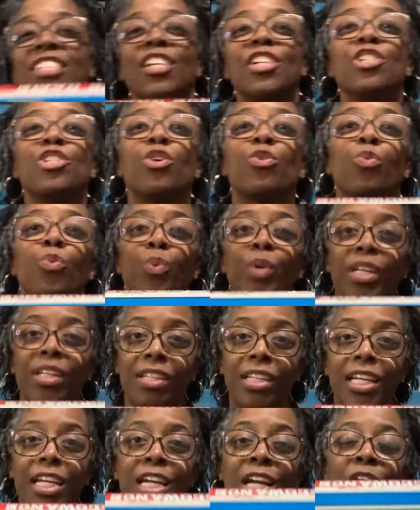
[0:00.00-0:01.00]
is a
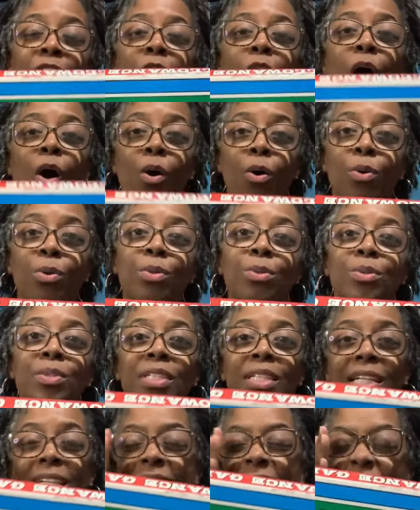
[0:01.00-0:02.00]
really
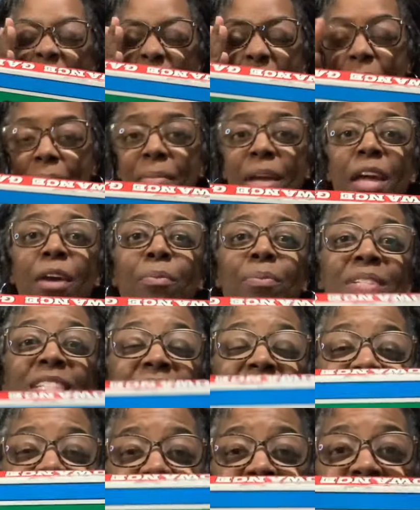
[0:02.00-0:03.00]
old game. It
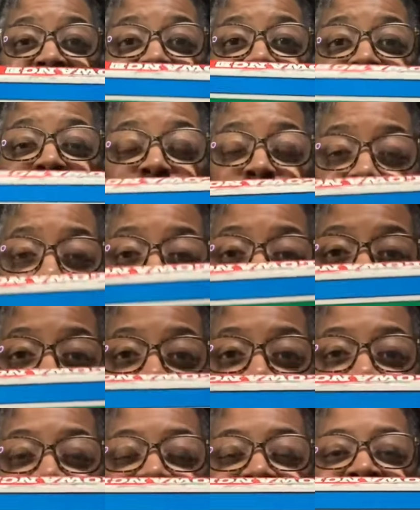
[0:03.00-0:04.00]
was given to
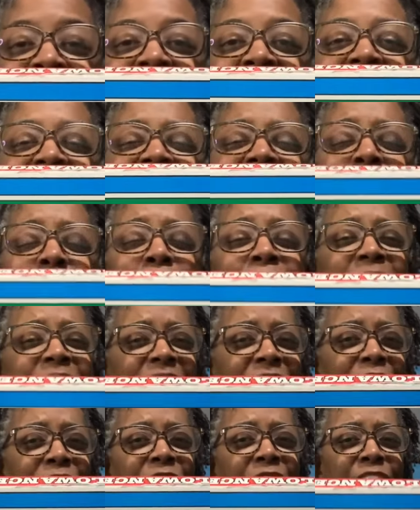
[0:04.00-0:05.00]
us, and I
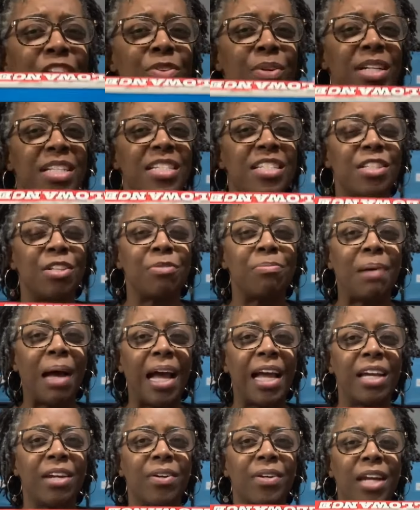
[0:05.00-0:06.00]
believe that you can still
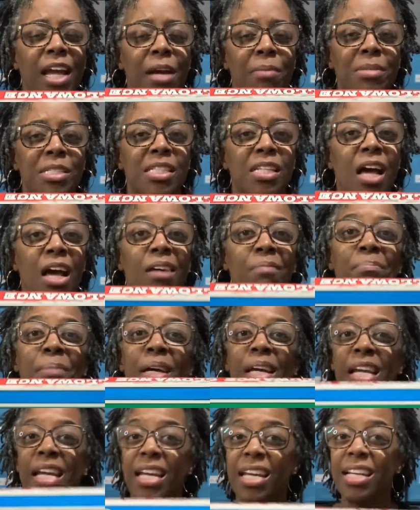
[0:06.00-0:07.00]
buy it on Amazon,
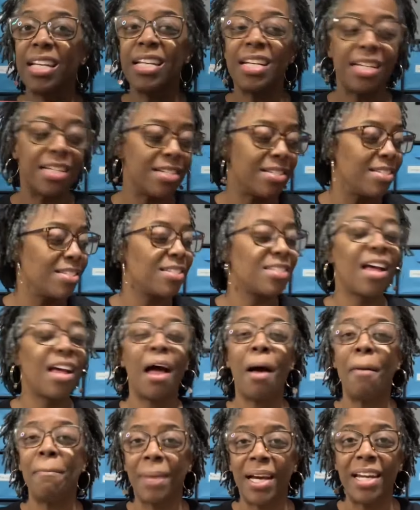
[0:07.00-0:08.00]
but it is
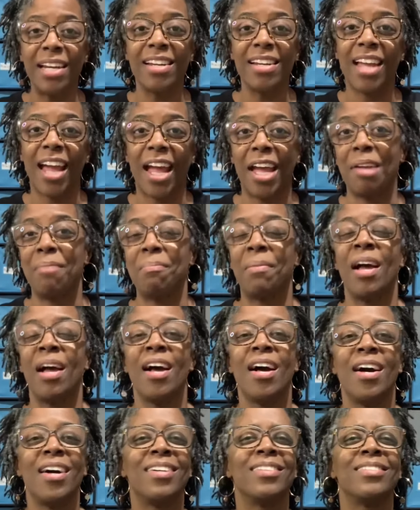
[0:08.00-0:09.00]
a money game.
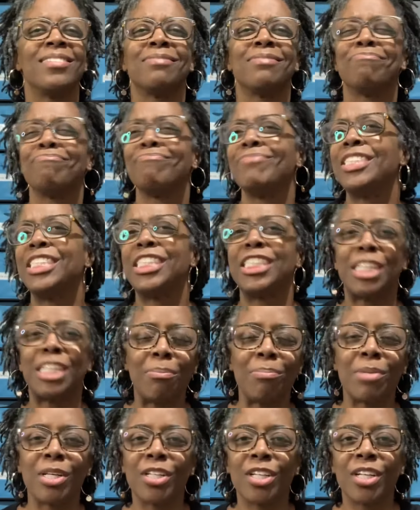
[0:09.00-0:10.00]

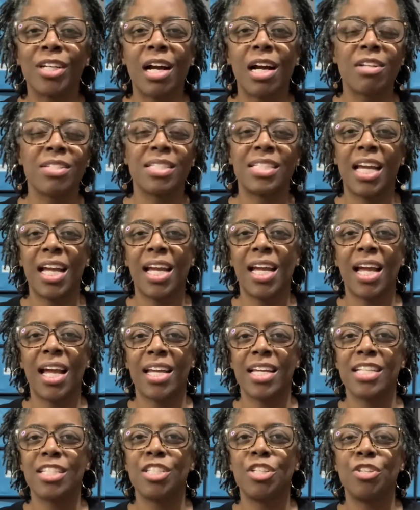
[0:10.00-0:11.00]
Similar, I'll say, I
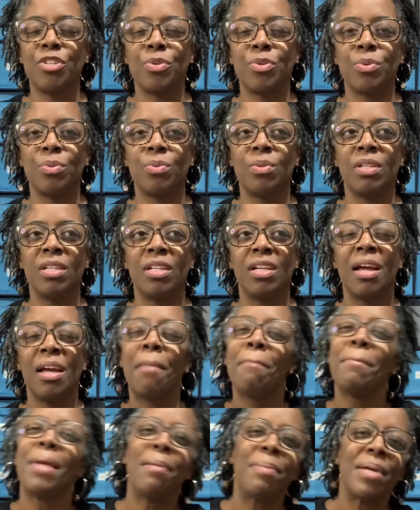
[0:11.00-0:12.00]
guess, to
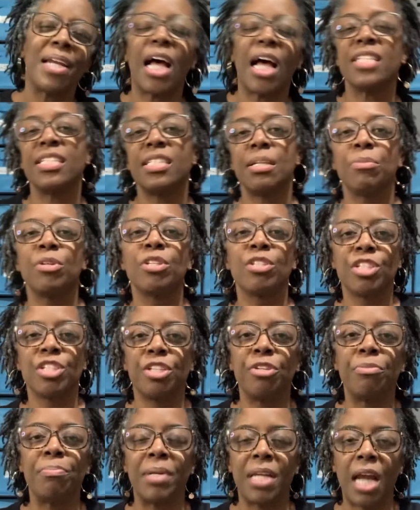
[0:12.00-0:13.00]
maybe not similar
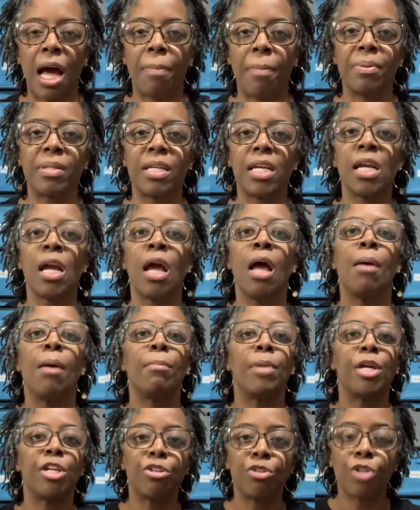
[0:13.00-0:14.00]
to Monopoly,
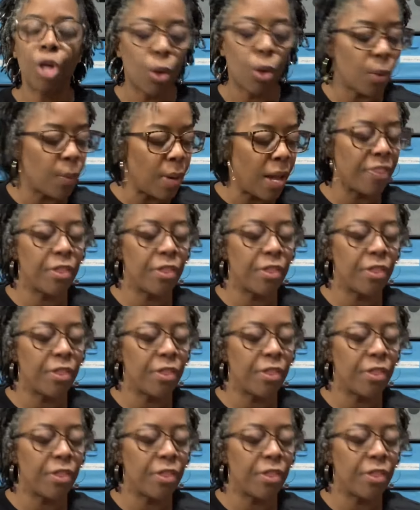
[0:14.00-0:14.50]
but you go around